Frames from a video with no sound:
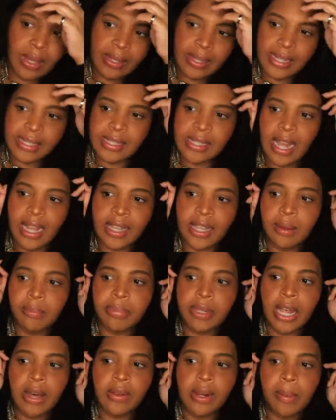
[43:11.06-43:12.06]
Let's not get
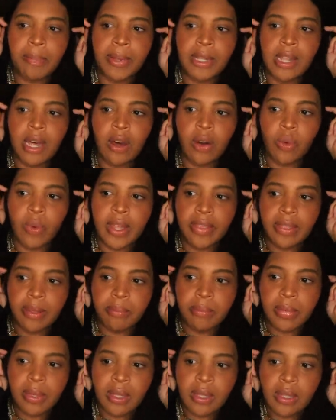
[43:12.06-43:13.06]
blowed up along with him.